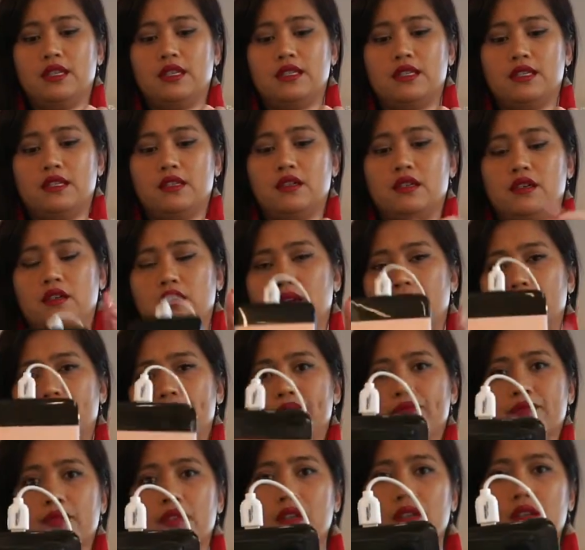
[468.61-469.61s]
It's
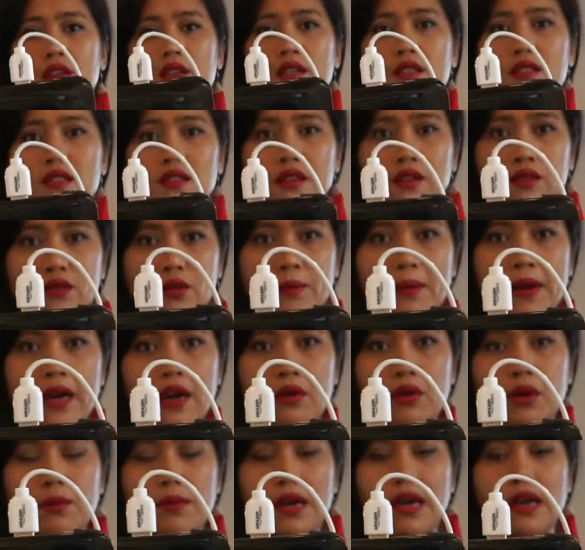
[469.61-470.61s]
another
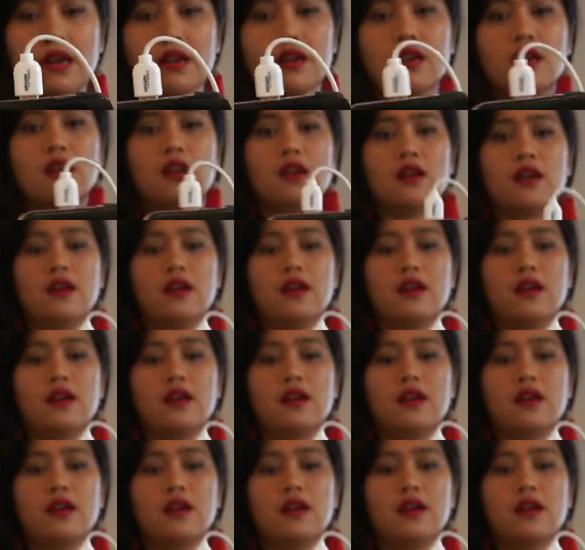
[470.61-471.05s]
power bank,